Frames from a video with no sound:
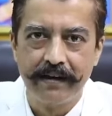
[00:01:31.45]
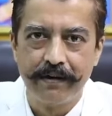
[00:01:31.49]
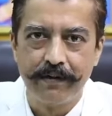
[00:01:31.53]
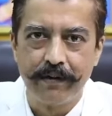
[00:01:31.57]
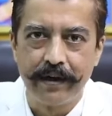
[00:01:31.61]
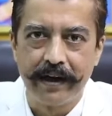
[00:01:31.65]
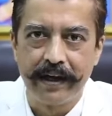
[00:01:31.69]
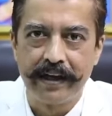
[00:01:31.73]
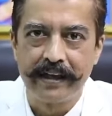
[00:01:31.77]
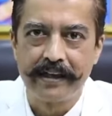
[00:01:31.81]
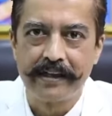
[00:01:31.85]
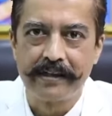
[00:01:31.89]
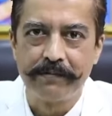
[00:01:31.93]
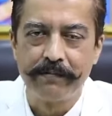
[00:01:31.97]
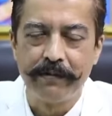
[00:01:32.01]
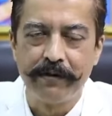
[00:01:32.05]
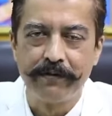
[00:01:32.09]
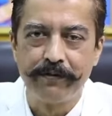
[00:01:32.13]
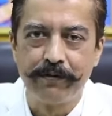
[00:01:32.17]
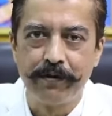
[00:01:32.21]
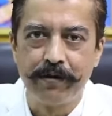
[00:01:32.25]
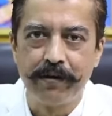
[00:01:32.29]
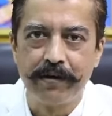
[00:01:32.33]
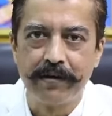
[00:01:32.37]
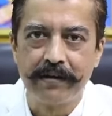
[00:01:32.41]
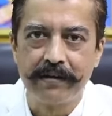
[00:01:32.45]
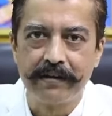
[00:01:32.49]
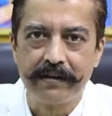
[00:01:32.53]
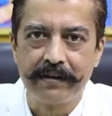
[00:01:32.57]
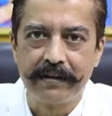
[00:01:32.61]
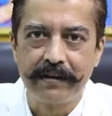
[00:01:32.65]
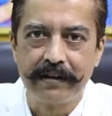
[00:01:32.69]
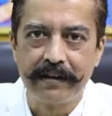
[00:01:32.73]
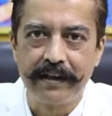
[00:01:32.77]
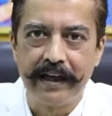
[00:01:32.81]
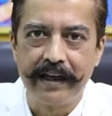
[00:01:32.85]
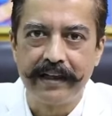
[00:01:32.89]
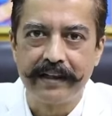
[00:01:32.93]
Whereas before
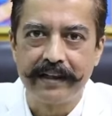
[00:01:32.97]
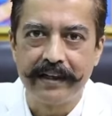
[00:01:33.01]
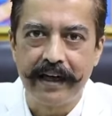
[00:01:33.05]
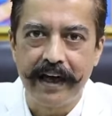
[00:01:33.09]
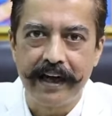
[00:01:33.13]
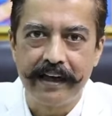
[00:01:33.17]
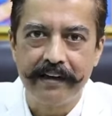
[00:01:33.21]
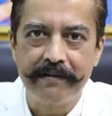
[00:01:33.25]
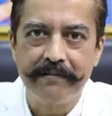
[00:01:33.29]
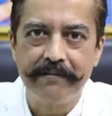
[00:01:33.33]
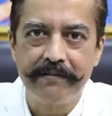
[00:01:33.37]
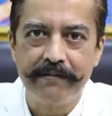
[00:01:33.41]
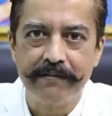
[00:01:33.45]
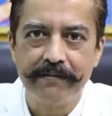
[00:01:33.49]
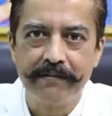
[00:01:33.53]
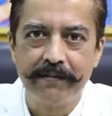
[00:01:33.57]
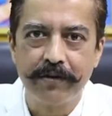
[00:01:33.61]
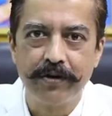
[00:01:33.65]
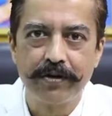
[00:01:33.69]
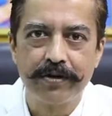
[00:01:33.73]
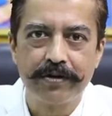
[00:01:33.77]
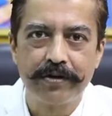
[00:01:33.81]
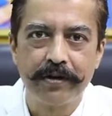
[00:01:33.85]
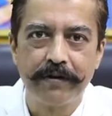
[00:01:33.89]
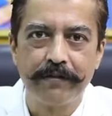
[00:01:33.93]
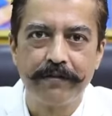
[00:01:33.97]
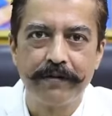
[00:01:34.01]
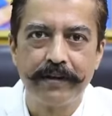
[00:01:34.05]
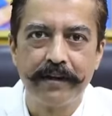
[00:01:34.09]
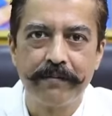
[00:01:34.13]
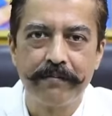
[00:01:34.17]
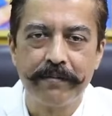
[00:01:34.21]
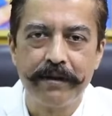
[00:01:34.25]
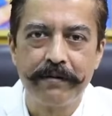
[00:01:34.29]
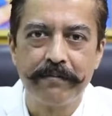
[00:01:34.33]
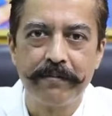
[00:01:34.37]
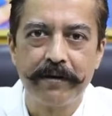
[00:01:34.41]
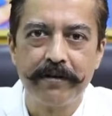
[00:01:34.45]
that time, most of the
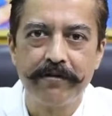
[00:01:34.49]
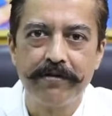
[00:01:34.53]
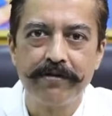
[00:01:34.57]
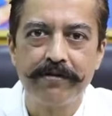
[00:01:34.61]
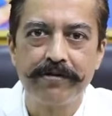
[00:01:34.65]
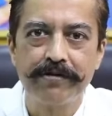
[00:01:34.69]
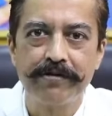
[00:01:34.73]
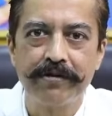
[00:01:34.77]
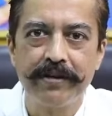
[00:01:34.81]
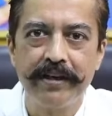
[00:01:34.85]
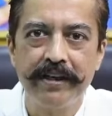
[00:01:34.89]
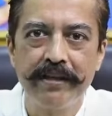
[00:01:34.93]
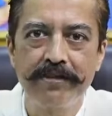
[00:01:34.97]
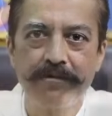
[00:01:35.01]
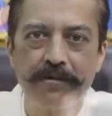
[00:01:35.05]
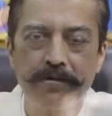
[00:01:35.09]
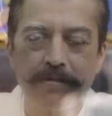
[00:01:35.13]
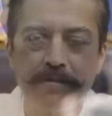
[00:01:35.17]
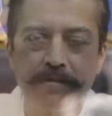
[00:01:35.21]
people used to eat